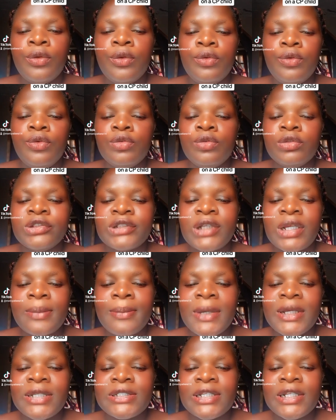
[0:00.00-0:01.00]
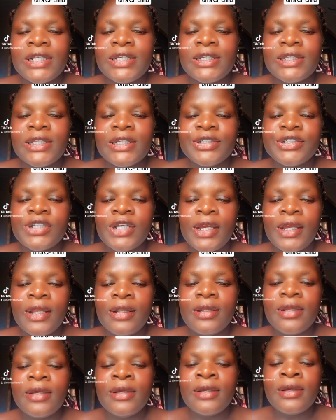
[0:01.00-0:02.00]
You start by telling the
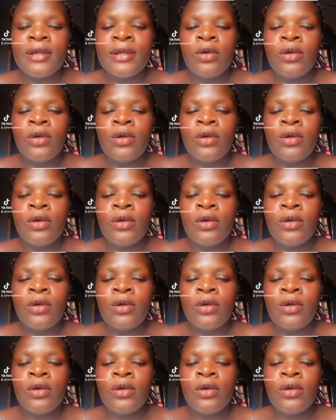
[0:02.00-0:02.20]
child,